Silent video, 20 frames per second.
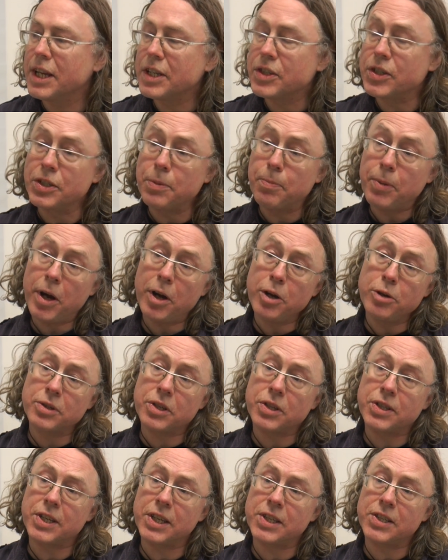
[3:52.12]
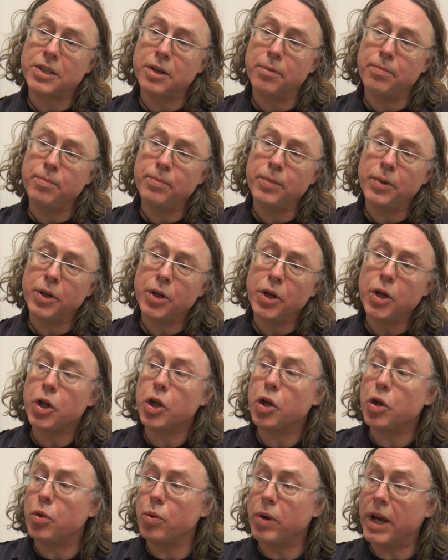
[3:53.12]
to depose a system,
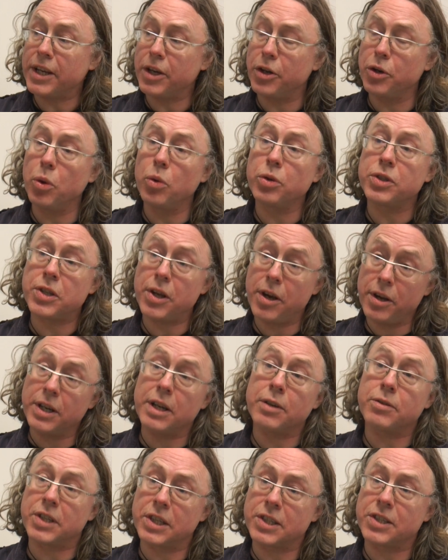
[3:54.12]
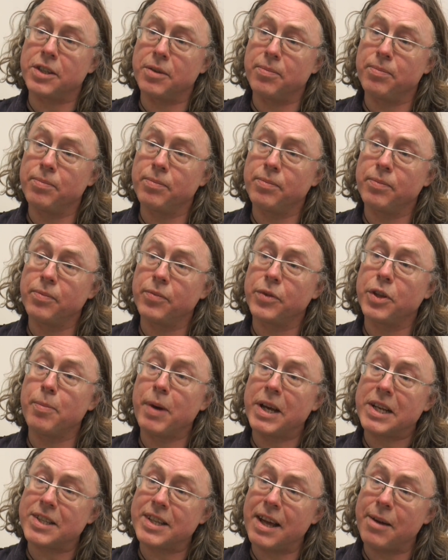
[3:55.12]
create an alternative system that
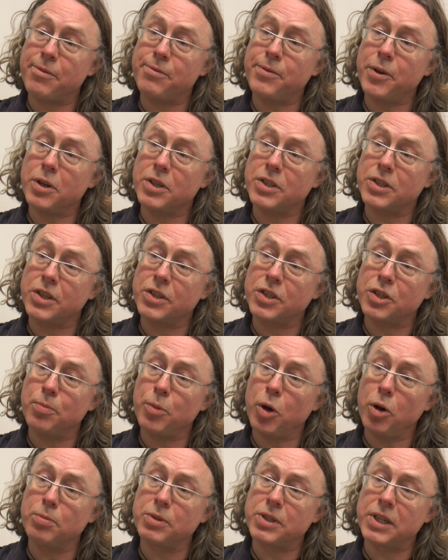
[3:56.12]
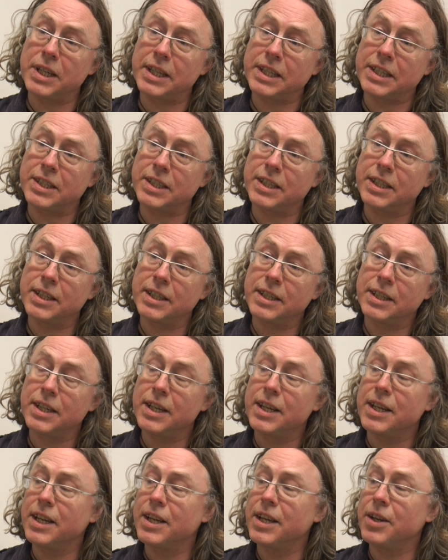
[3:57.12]
makes that first system obsolete.
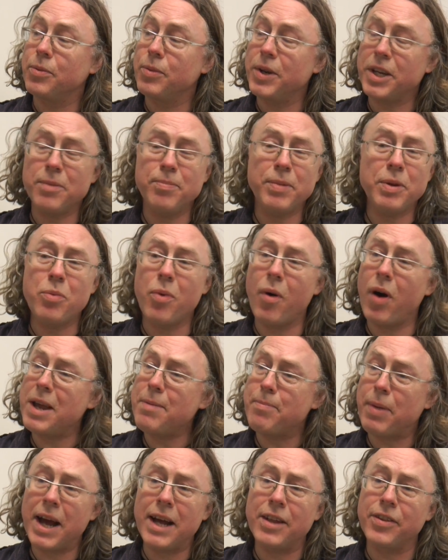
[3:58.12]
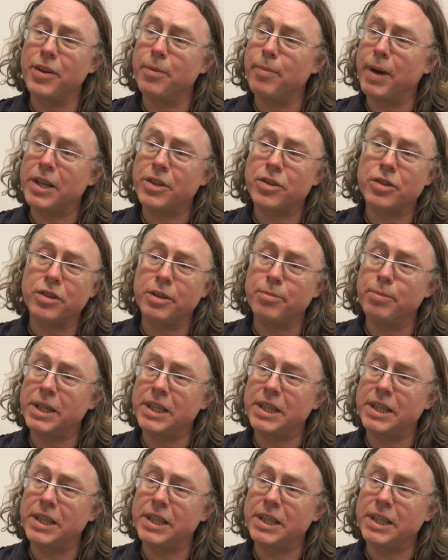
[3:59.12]
We can be way better than the mainstream